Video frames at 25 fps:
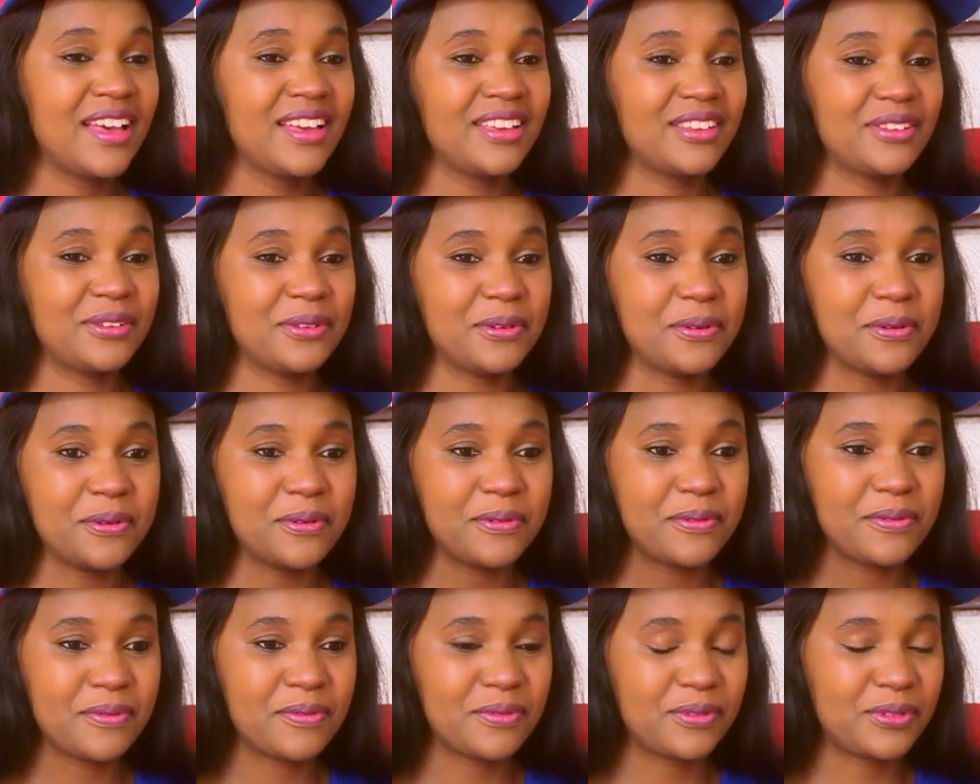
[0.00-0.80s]

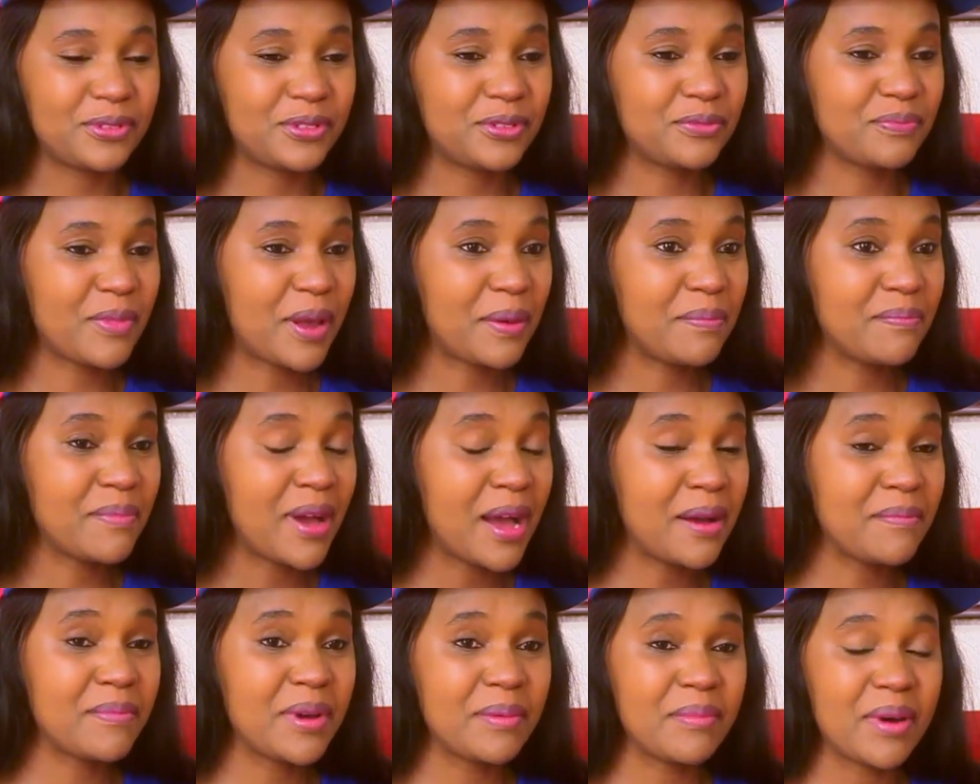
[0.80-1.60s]
to my
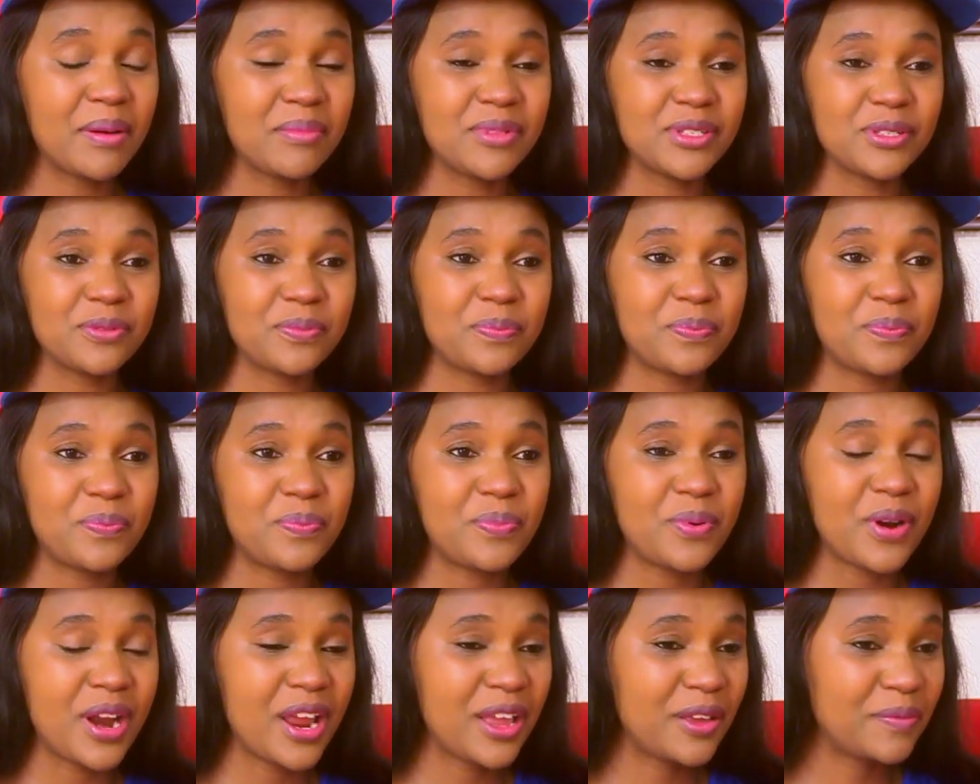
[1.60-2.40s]
mom is a
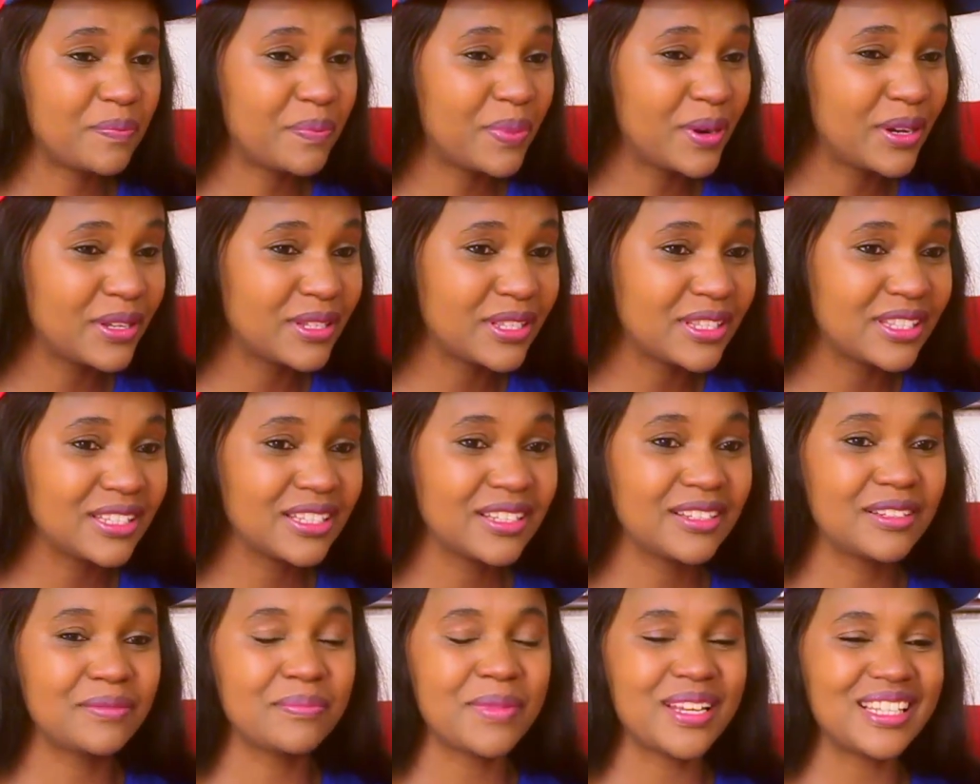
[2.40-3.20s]
praying
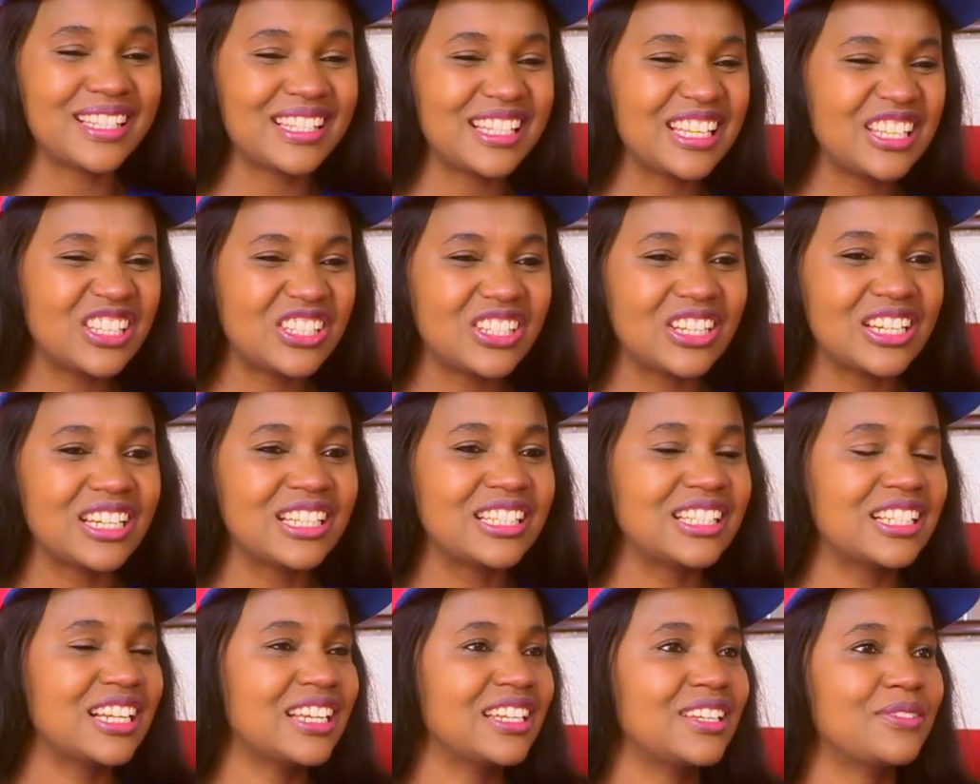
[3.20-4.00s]
person. My sister
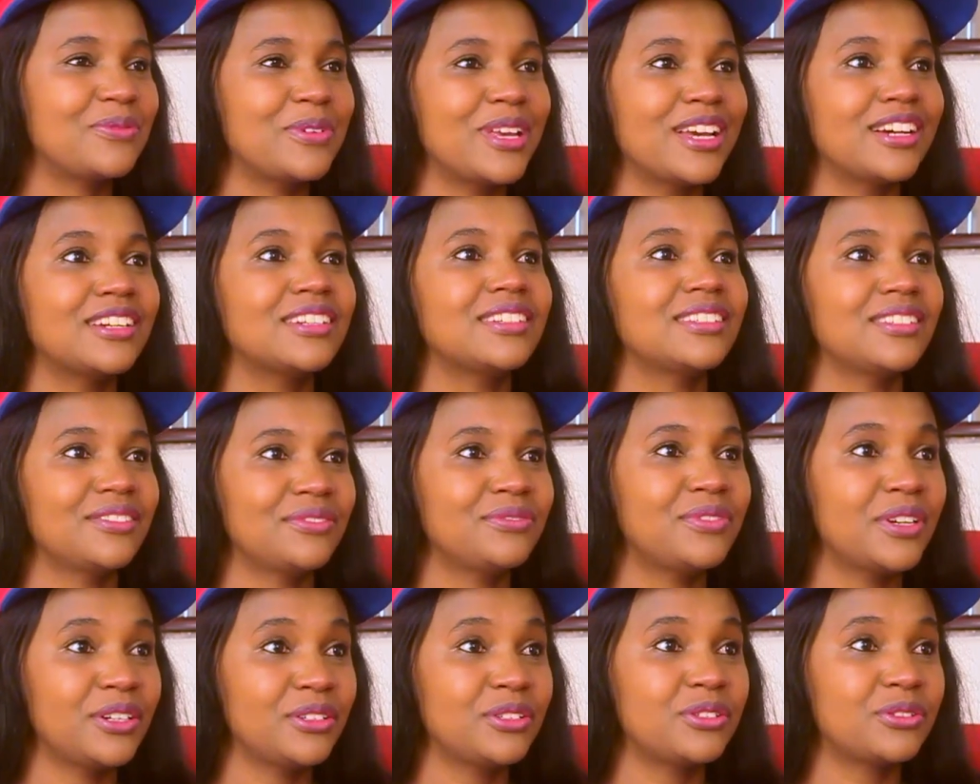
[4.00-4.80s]
is we are
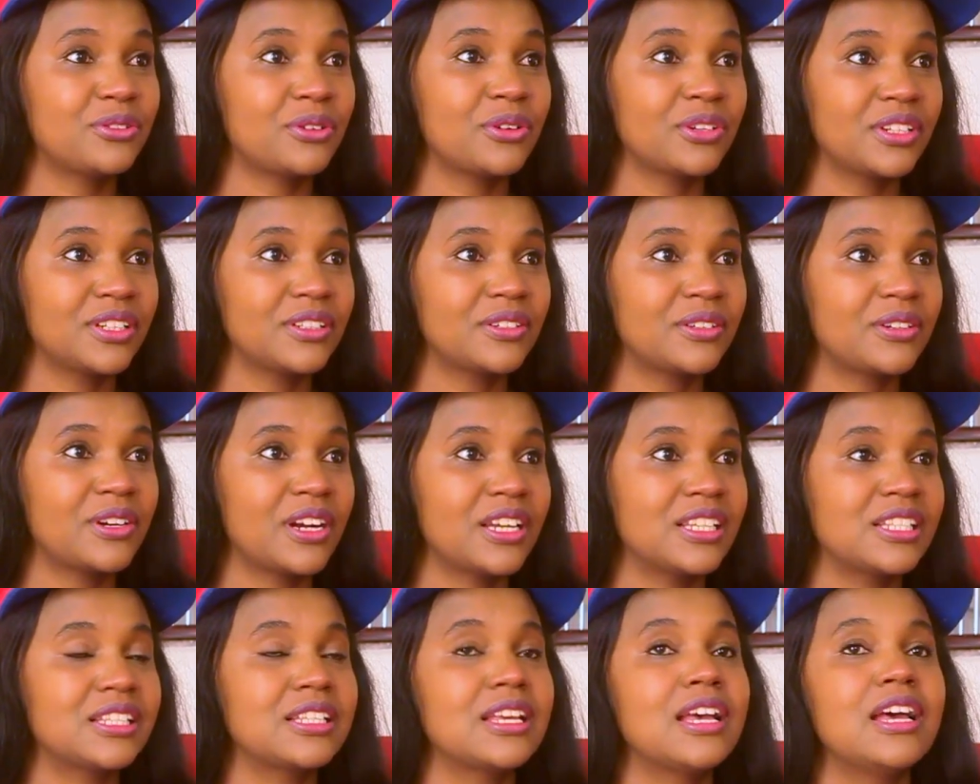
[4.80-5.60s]
very strong in
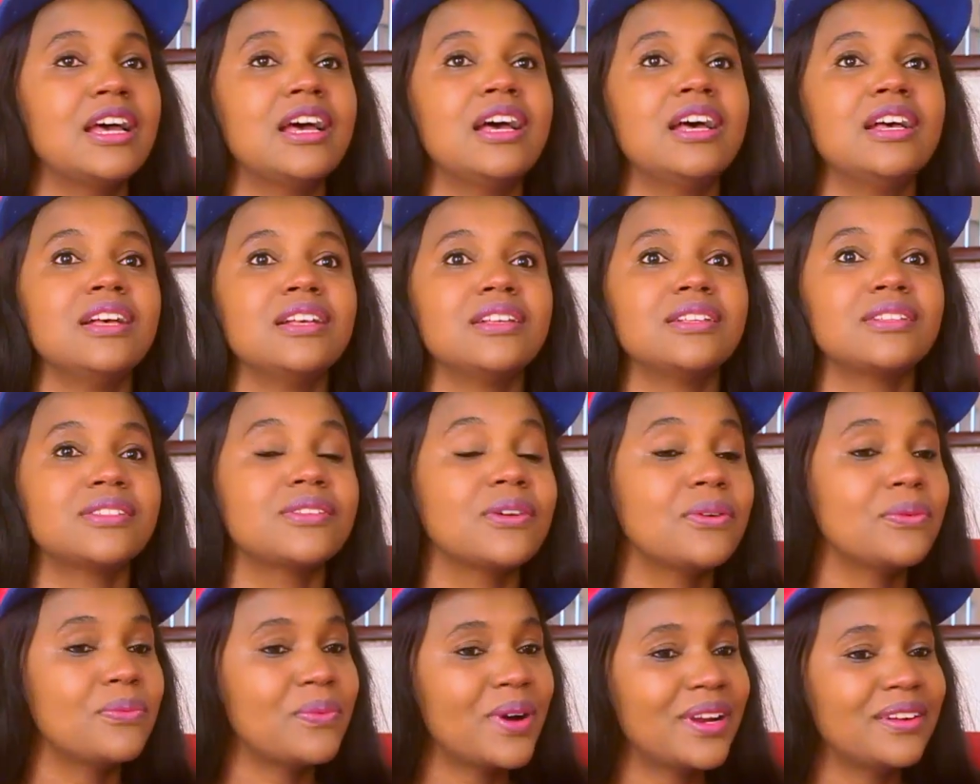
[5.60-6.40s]
Christ.
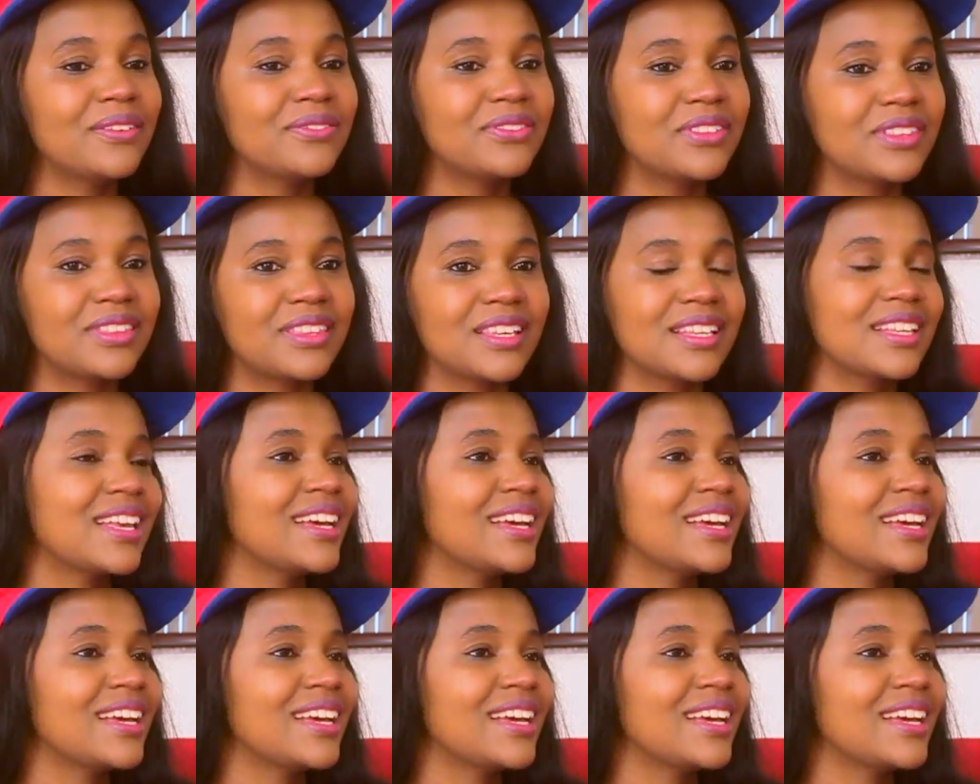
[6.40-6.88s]
So one of the things,